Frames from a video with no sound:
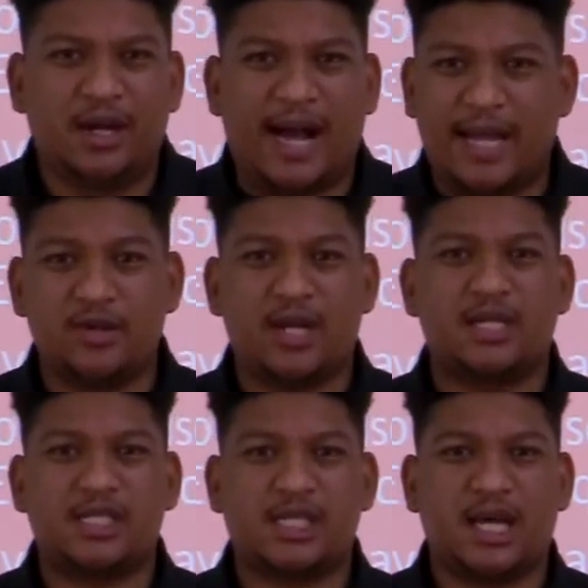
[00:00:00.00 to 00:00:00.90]
I don't
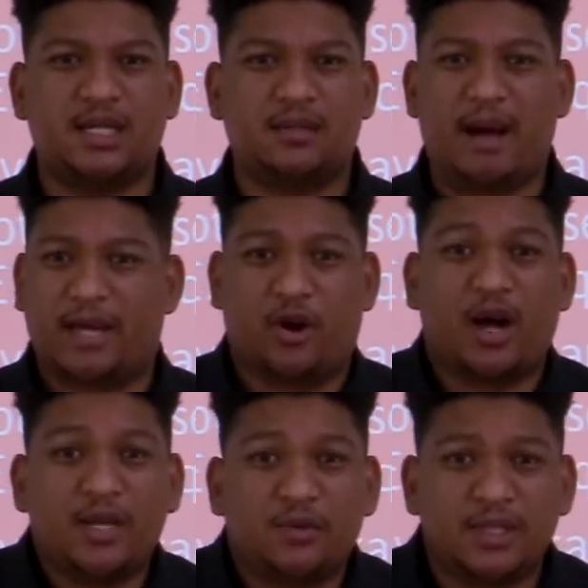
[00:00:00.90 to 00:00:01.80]
understand. My
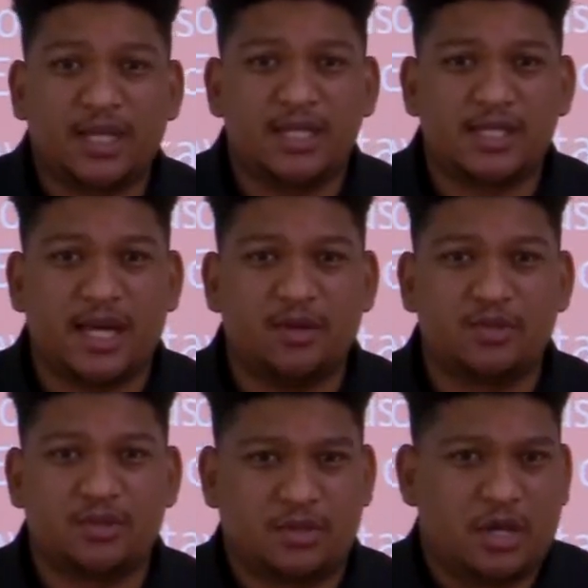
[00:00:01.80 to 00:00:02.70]
colleague won't understand
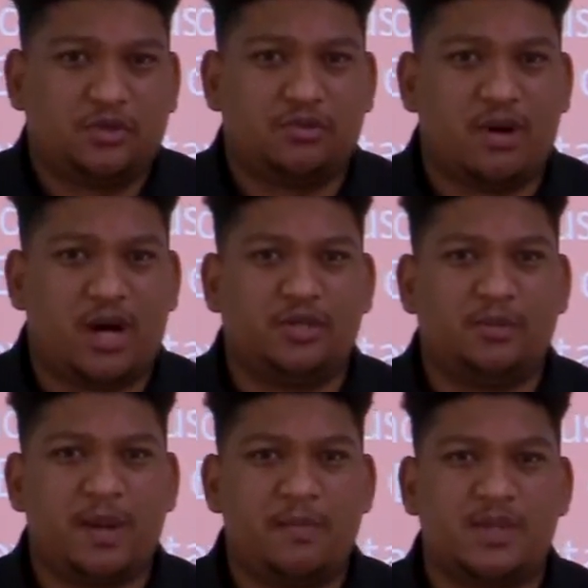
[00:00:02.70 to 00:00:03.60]
who's going to mark your
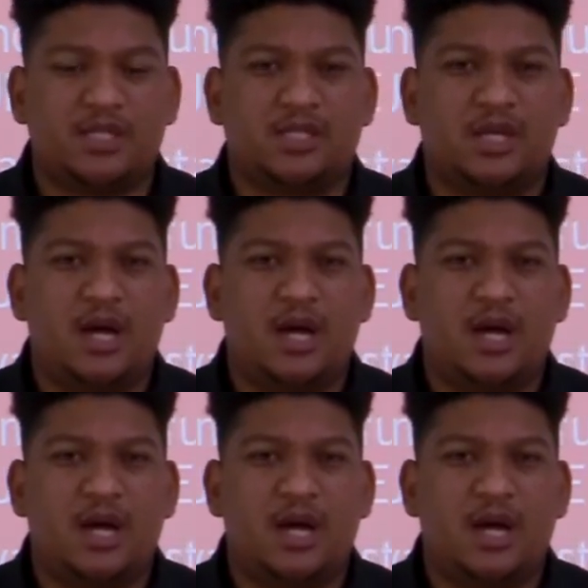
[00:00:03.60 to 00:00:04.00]
papers.